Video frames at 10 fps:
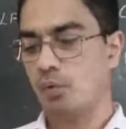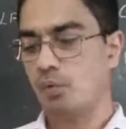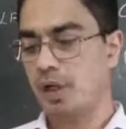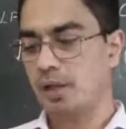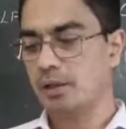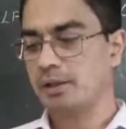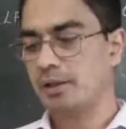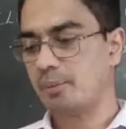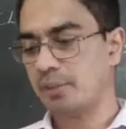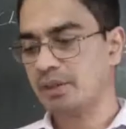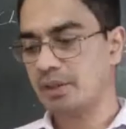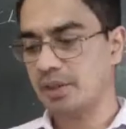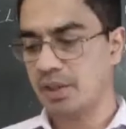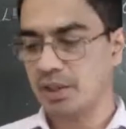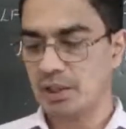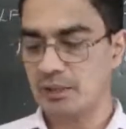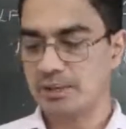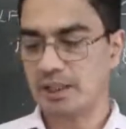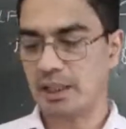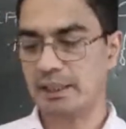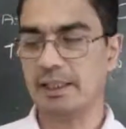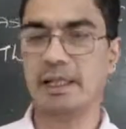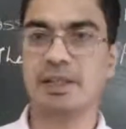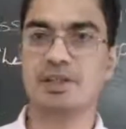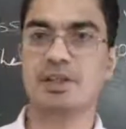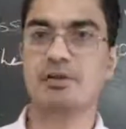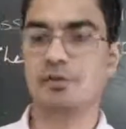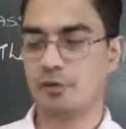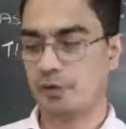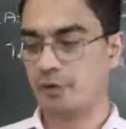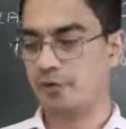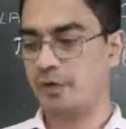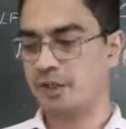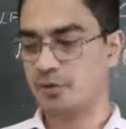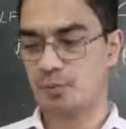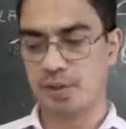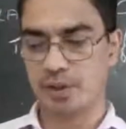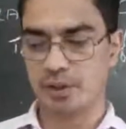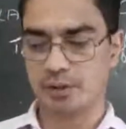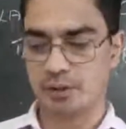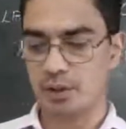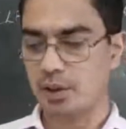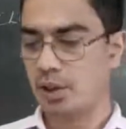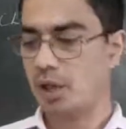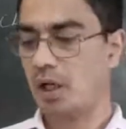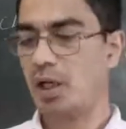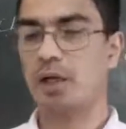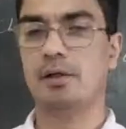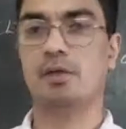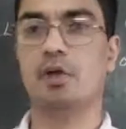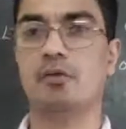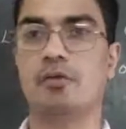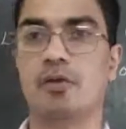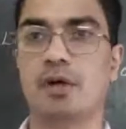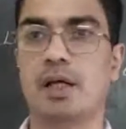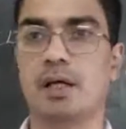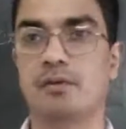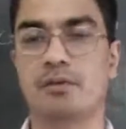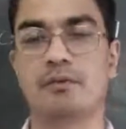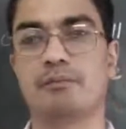where the representatives are elected for a fixed period and not for life?